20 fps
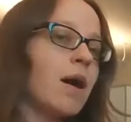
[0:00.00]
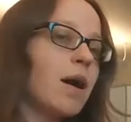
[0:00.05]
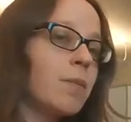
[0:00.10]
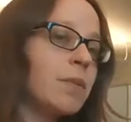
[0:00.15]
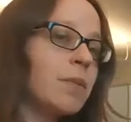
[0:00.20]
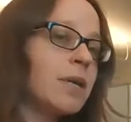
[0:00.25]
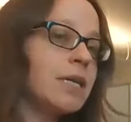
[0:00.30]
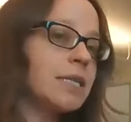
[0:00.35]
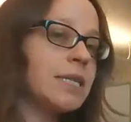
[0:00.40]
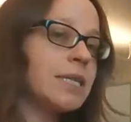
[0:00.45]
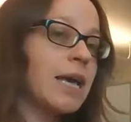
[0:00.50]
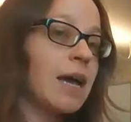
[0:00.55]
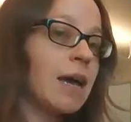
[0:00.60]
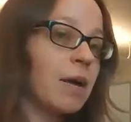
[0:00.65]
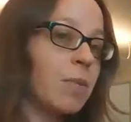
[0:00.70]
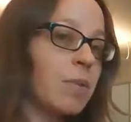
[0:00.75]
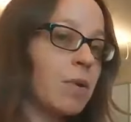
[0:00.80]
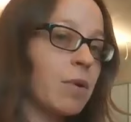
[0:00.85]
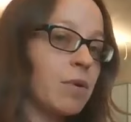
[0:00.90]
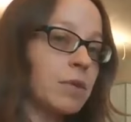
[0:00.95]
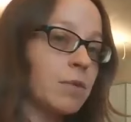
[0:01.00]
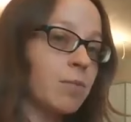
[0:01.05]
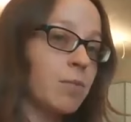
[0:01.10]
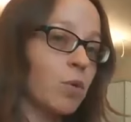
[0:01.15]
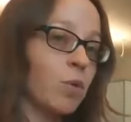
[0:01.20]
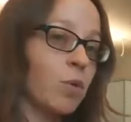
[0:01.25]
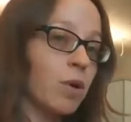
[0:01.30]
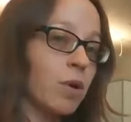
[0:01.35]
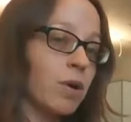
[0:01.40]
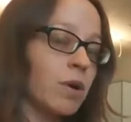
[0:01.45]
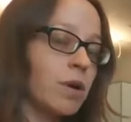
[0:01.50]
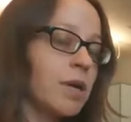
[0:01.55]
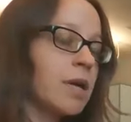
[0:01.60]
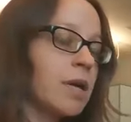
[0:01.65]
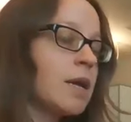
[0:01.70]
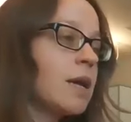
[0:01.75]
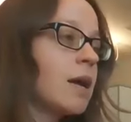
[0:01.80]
I'm going to tap on the board.